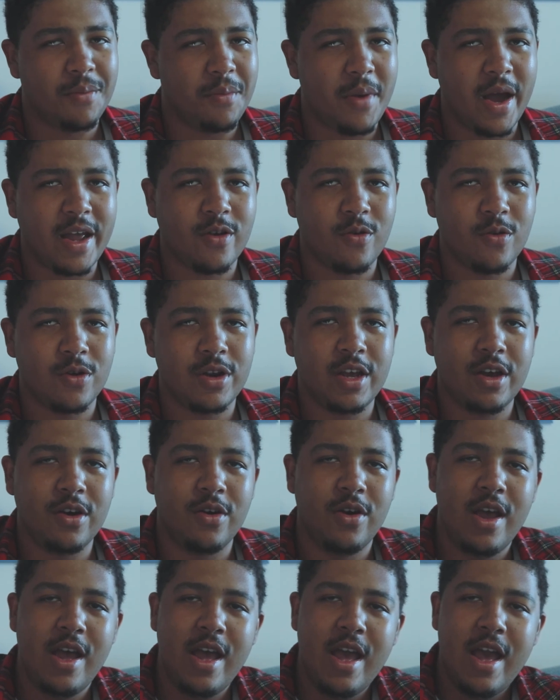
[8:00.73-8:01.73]
in the mic
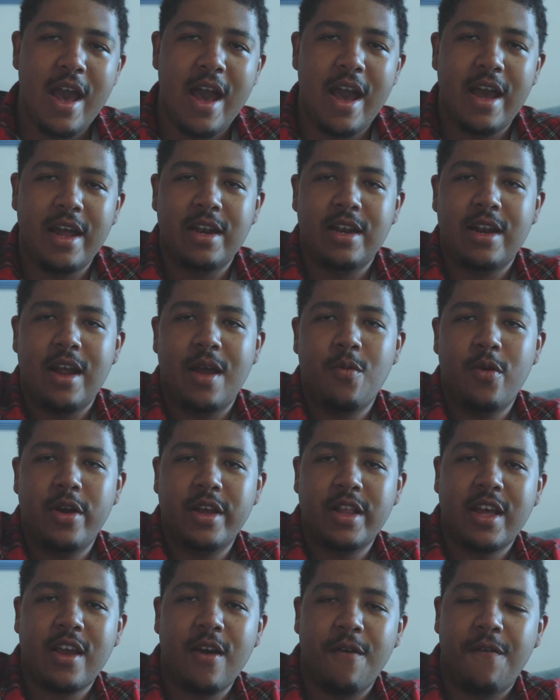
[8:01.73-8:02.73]
audio. And I'm
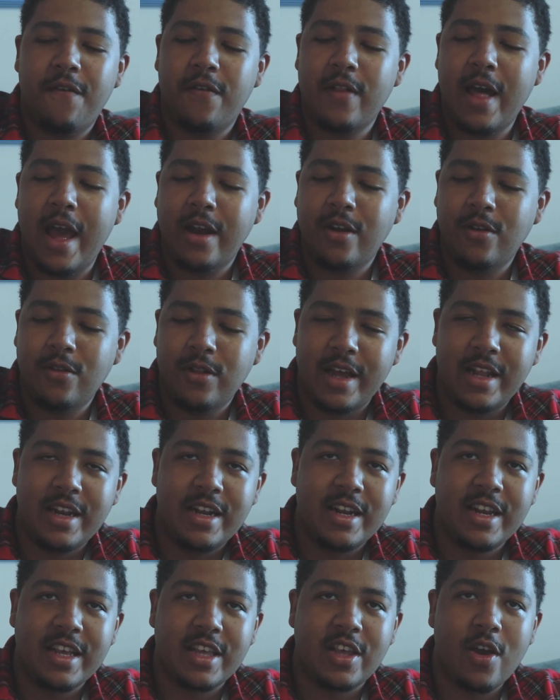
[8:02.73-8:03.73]
wearing like a flannel, and
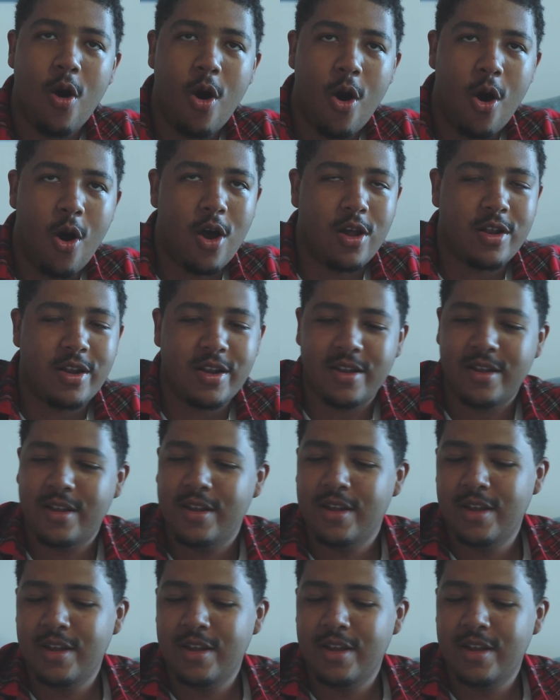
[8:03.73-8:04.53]
it is hot.